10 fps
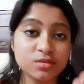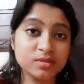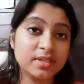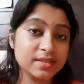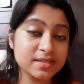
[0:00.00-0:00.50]

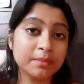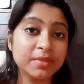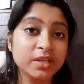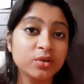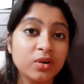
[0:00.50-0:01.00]
also there is
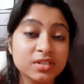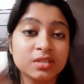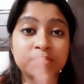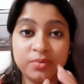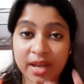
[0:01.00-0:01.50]
something called
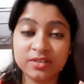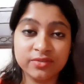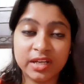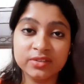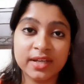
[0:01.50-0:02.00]
a brand
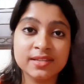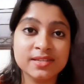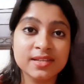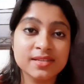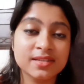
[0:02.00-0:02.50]
value and
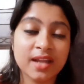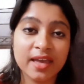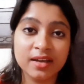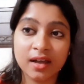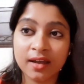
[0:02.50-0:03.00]
since
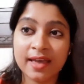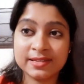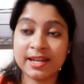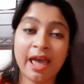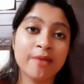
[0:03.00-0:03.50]
Nykaa
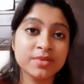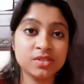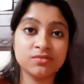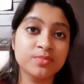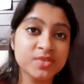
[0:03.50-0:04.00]
as an app
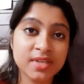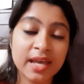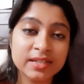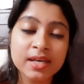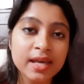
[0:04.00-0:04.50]
as a
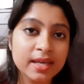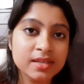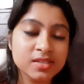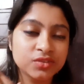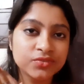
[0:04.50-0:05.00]
website
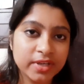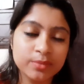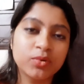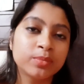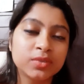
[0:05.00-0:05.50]
is a
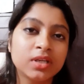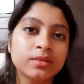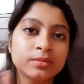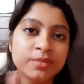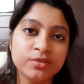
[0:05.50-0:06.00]
very
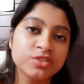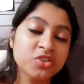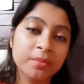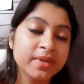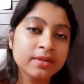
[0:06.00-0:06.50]
popular beauty
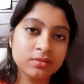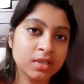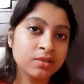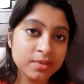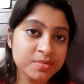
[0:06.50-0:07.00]
shopping
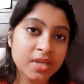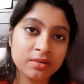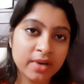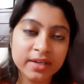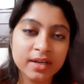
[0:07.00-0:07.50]
uh,
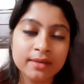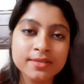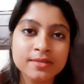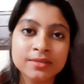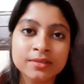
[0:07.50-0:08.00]
website right
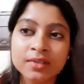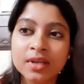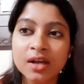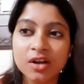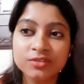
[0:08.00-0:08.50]
now so
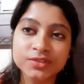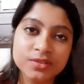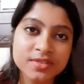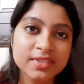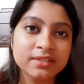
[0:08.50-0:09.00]
of
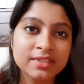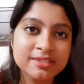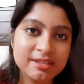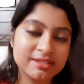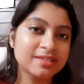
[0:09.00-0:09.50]
course they
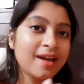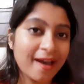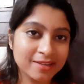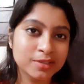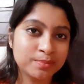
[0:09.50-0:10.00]
will just
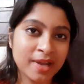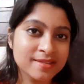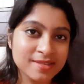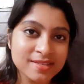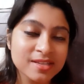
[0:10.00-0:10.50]
hike the
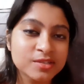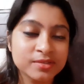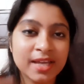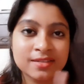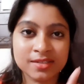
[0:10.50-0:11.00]
prices
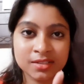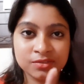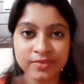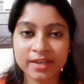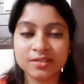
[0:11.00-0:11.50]
so that's
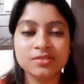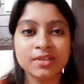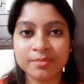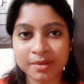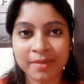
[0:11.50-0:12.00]
another factor
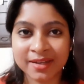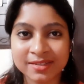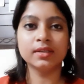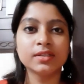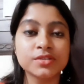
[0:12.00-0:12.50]
to keep in
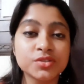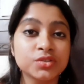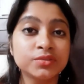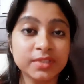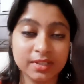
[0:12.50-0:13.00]
mind
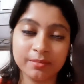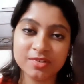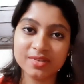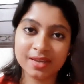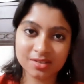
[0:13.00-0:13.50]
so we're coming
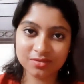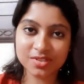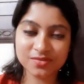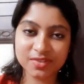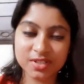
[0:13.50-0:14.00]
to the end
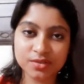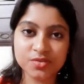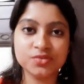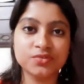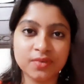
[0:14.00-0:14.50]
of this video
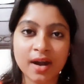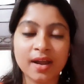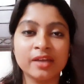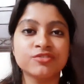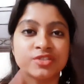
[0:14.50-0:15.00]
so far
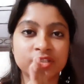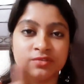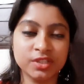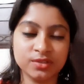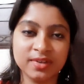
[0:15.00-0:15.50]
I have
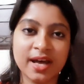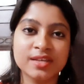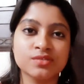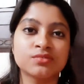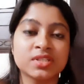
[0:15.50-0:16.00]
shared with you
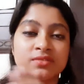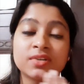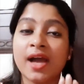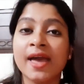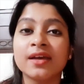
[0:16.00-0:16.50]
guys
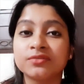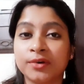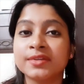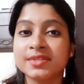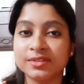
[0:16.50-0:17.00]
whatever I
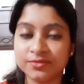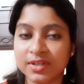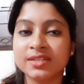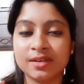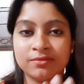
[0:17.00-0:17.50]
have honestly
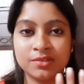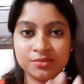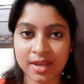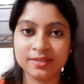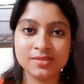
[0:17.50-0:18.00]
felt after
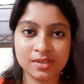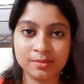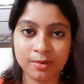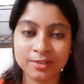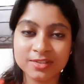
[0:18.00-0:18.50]
trying these
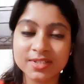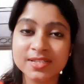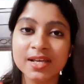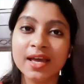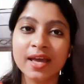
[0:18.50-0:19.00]
nail
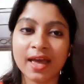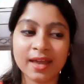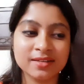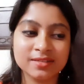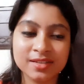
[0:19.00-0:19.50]
polishes
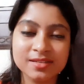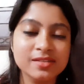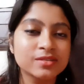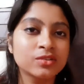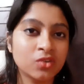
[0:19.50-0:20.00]
and this
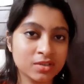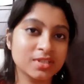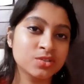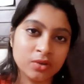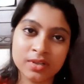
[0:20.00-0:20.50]
is
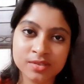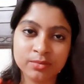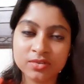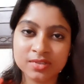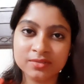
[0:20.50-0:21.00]
not at all a
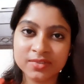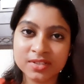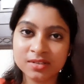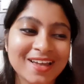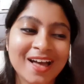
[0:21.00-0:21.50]
sponsored
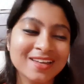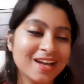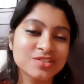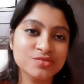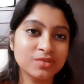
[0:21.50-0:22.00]
video I,
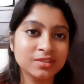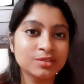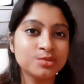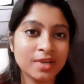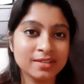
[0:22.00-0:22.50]
I just
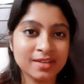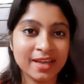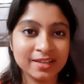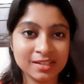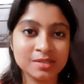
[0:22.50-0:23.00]
wanted to try the
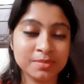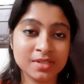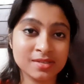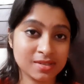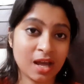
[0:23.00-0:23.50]
Nykaa nail
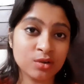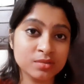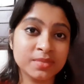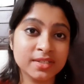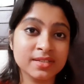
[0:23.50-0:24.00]
prints
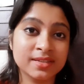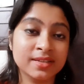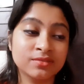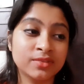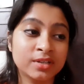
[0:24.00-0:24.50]
out because
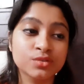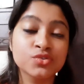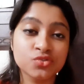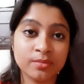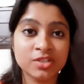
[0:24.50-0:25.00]
they were
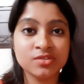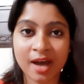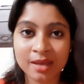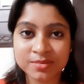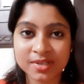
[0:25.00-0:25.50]
so much
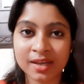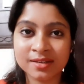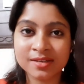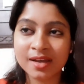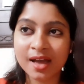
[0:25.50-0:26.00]
hyped
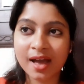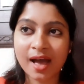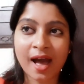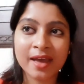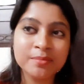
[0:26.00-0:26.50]
and
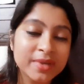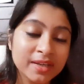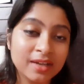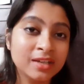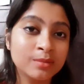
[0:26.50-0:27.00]
I
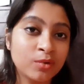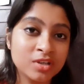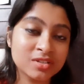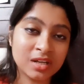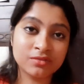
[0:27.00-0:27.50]
being a nail
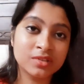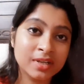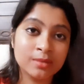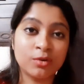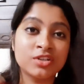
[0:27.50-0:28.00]
polish lover,
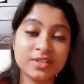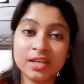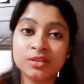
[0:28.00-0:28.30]
nail polish